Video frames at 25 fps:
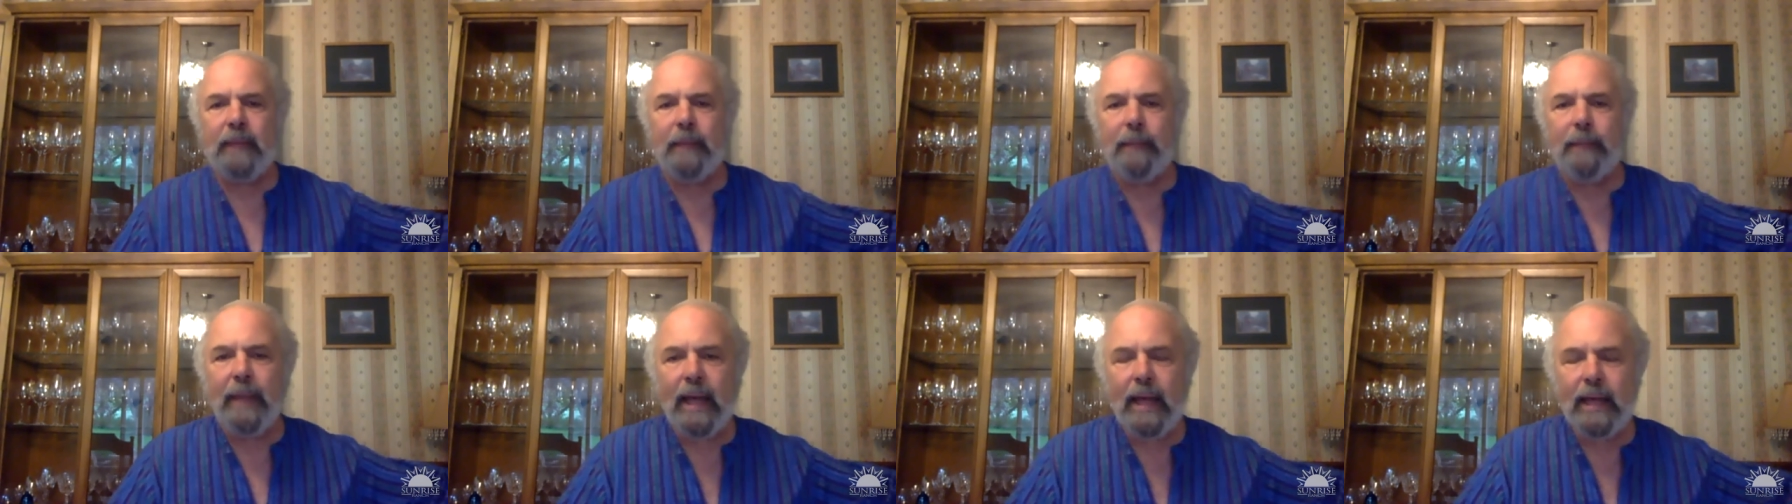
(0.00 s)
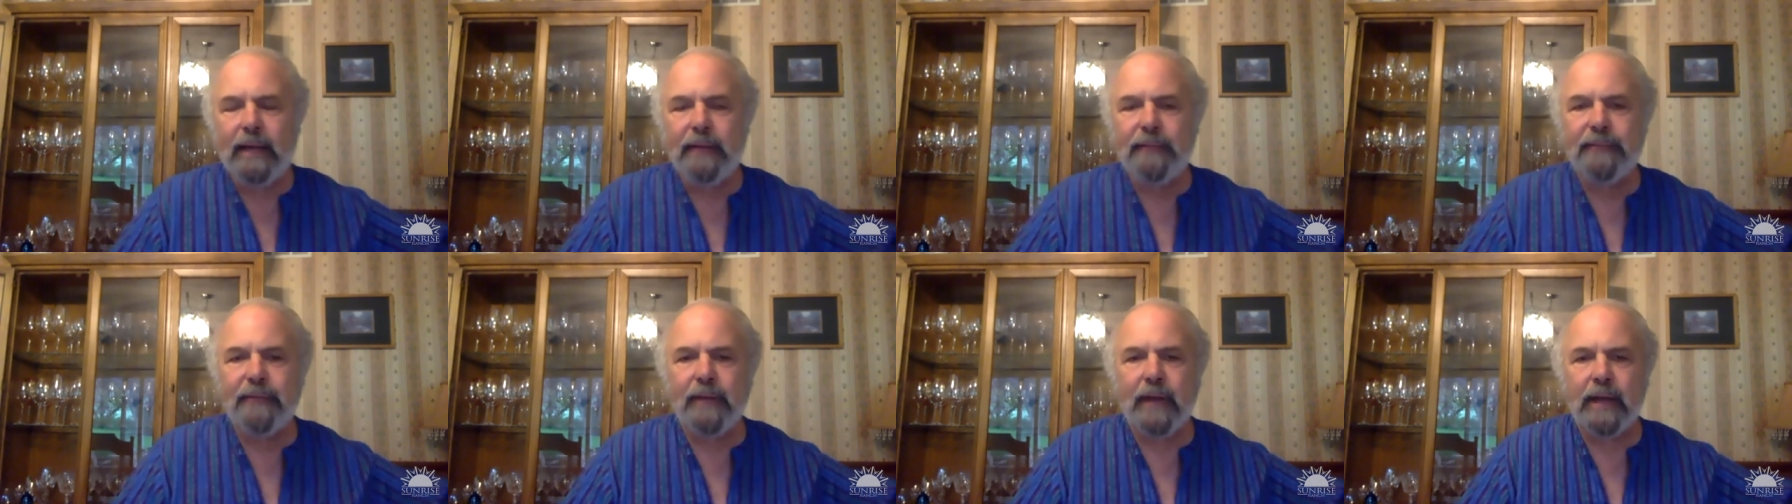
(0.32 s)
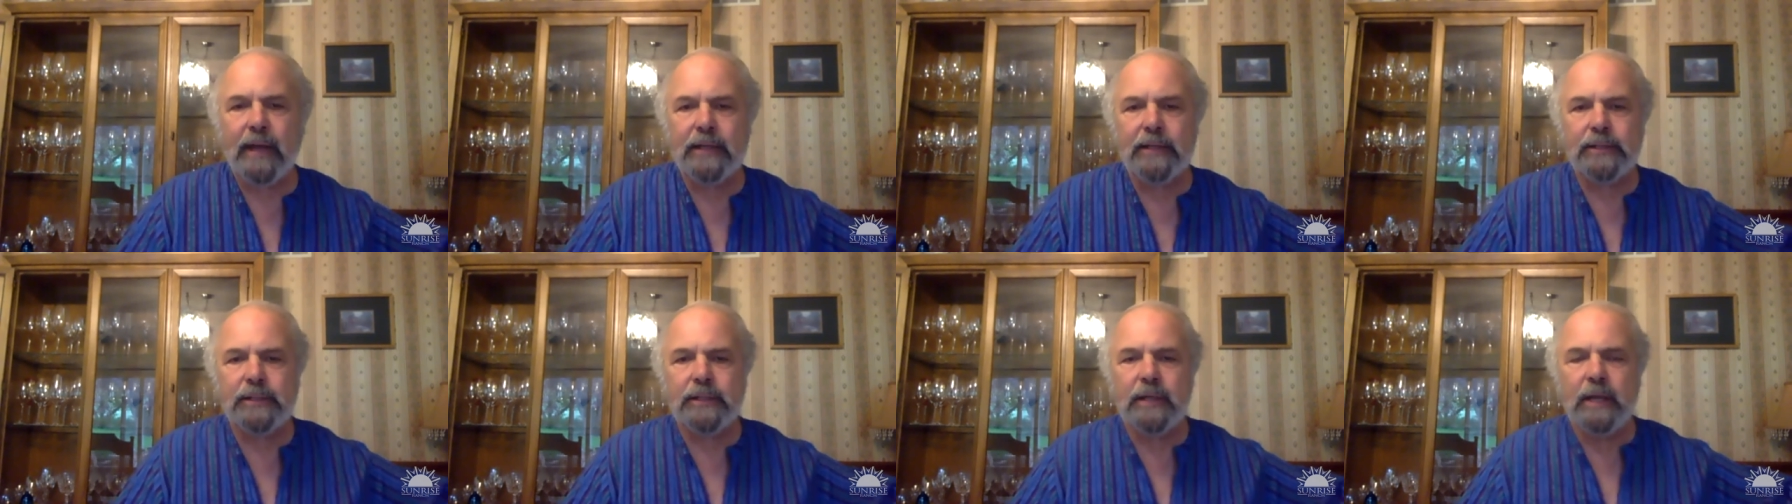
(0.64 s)

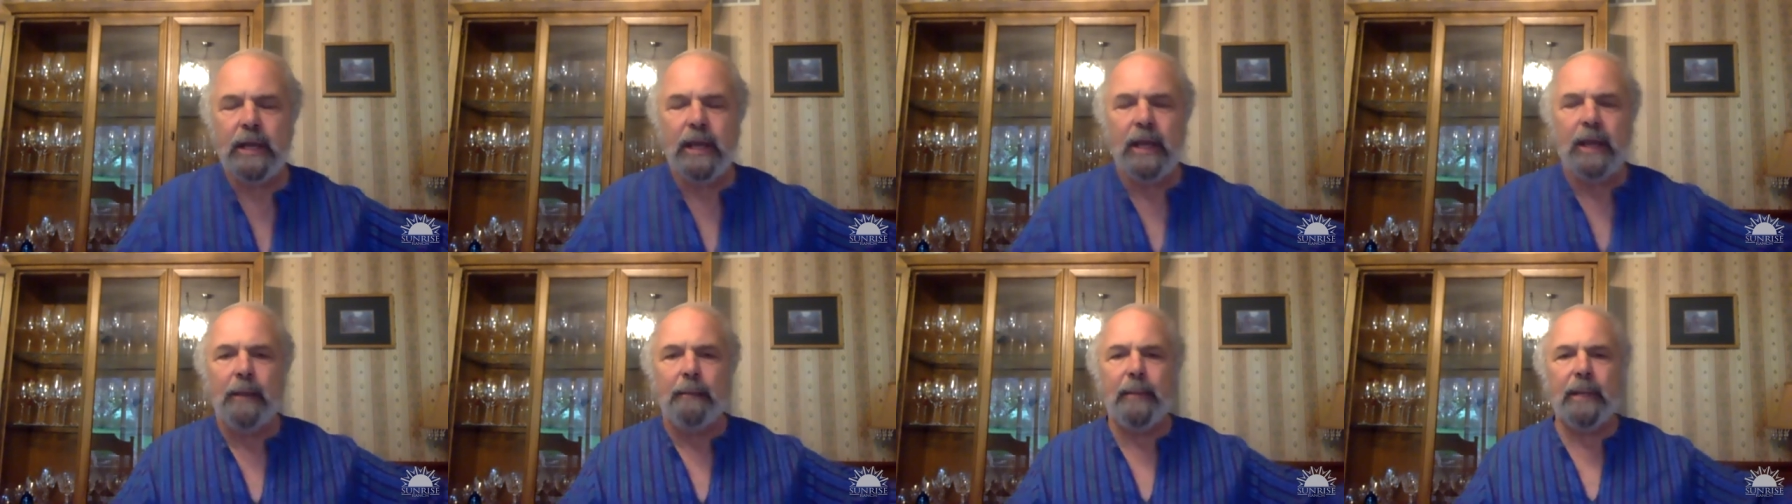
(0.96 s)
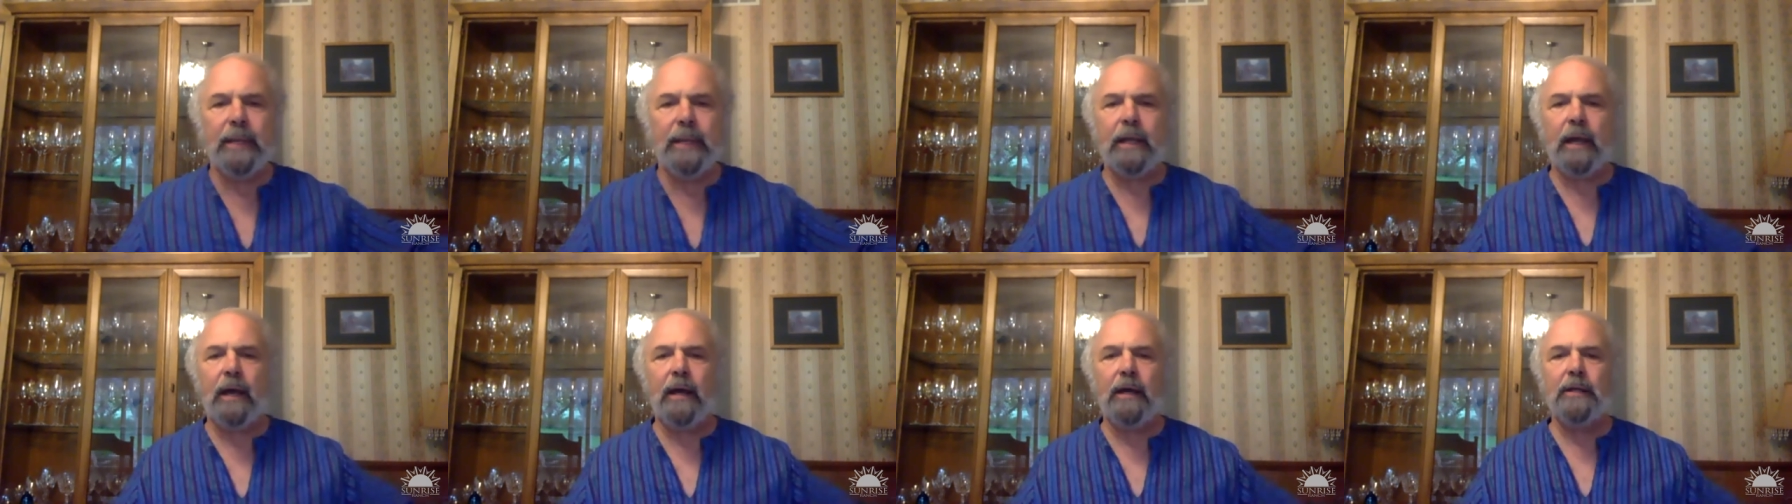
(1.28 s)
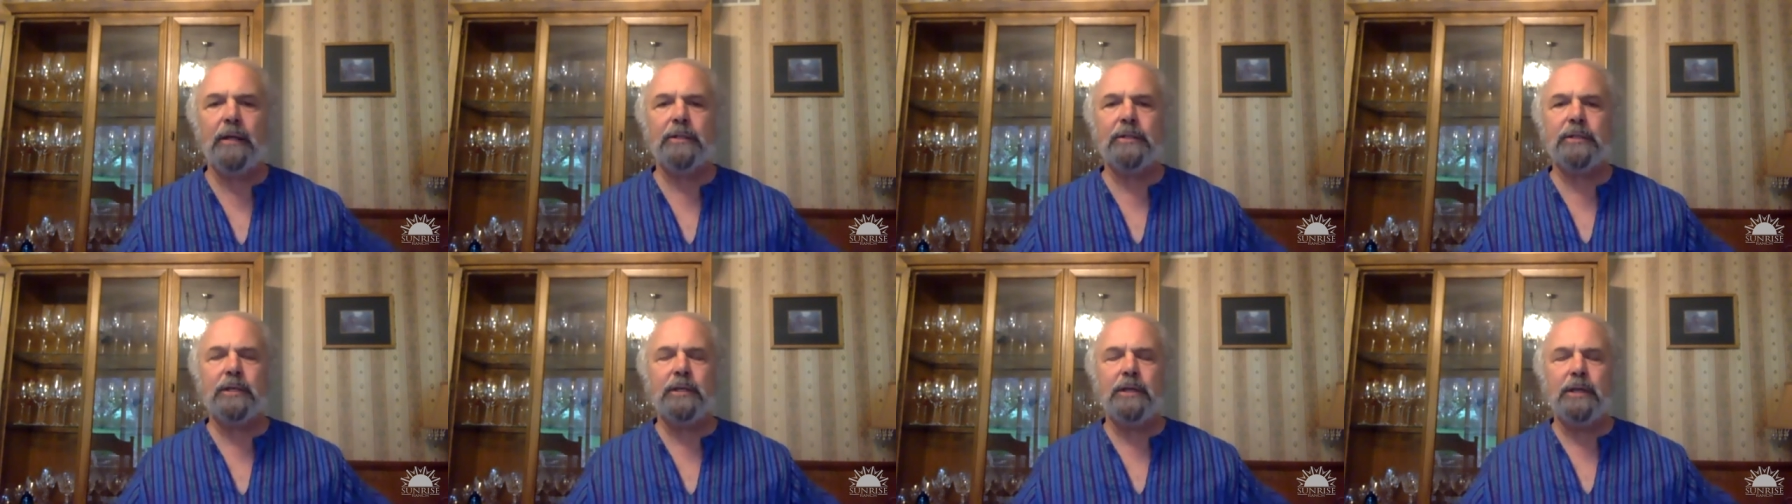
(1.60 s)
manifest
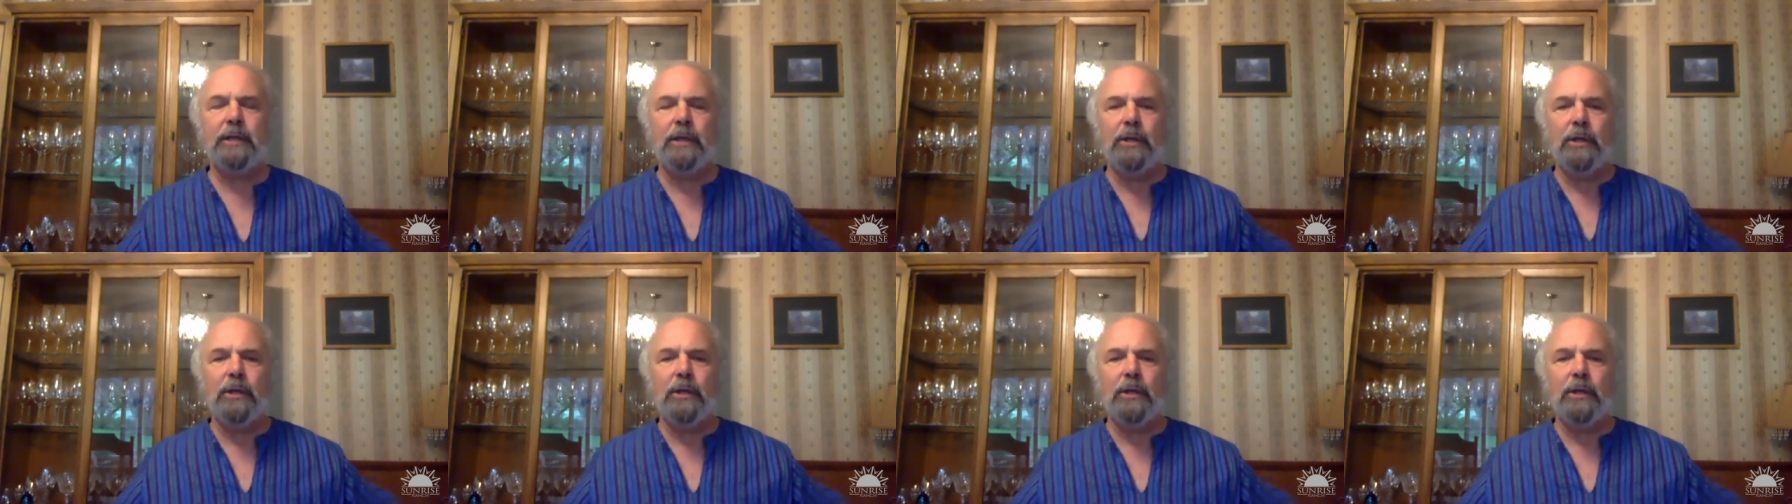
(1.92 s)
because